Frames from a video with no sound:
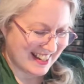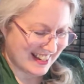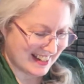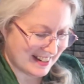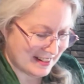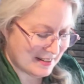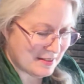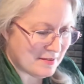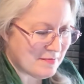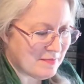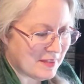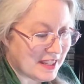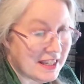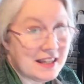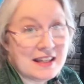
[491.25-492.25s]

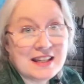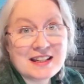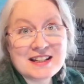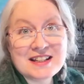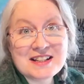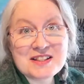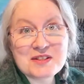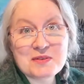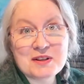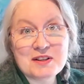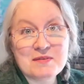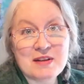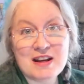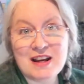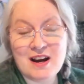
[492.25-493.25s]
Kinging It's one of
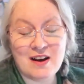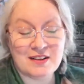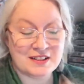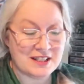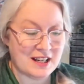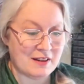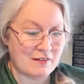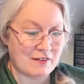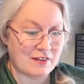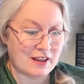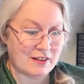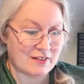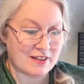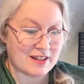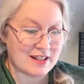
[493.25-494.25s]
my all-time
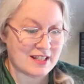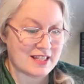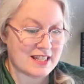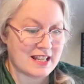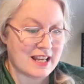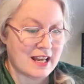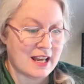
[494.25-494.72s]
favorites.